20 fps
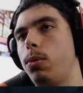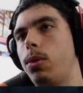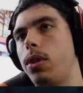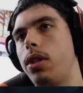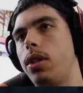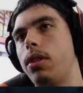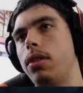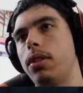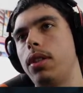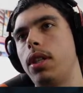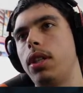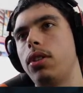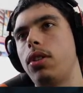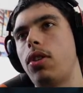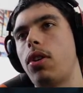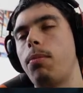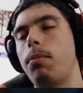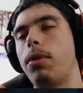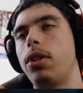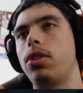Well, there's
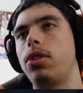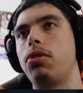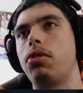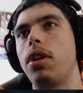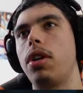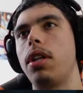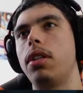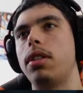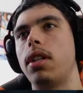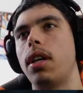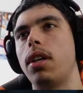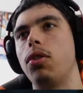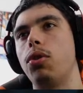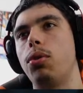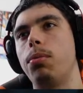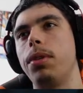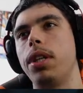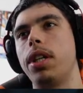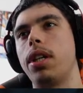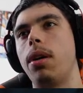not much trades that
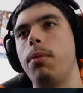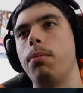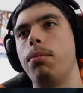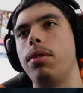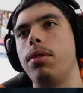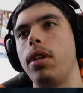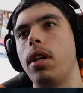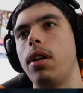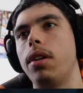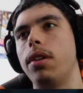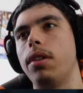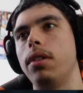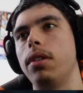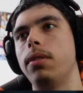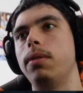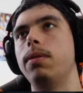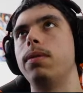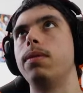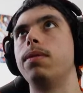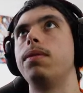normally come pre-London.